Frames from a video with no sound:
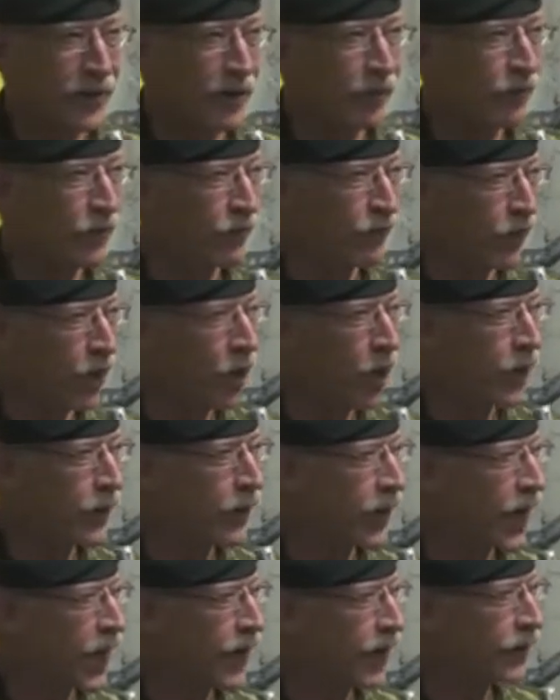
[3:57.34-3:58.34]
of the
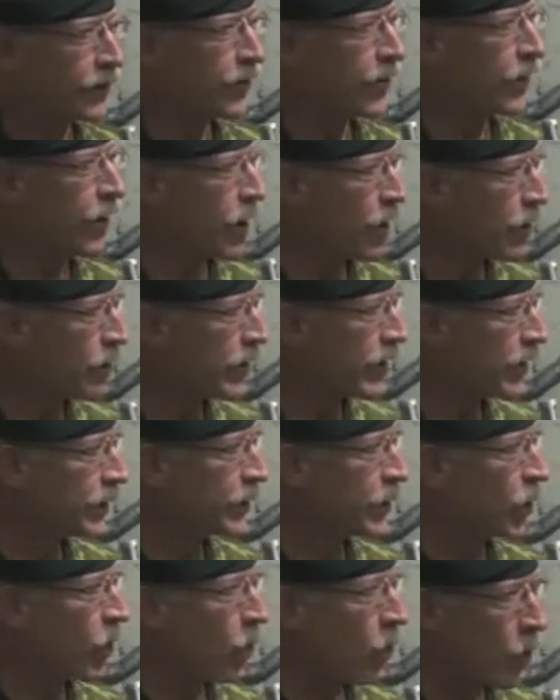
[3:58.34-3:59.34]
fallen and the Army
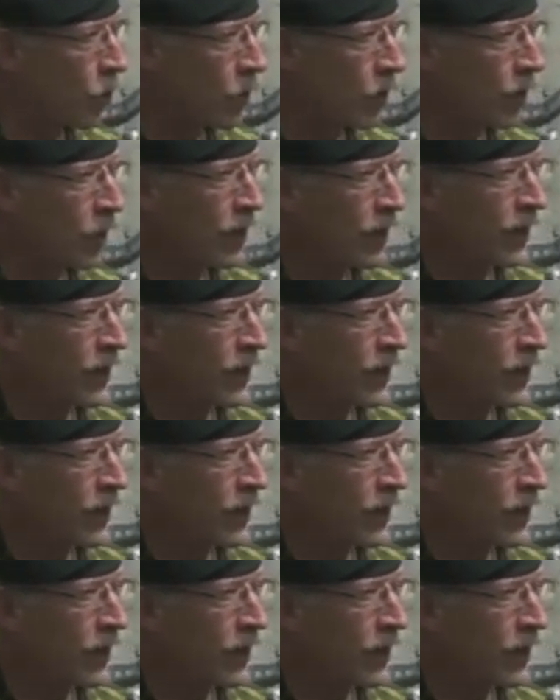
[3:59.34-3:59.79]
as a whole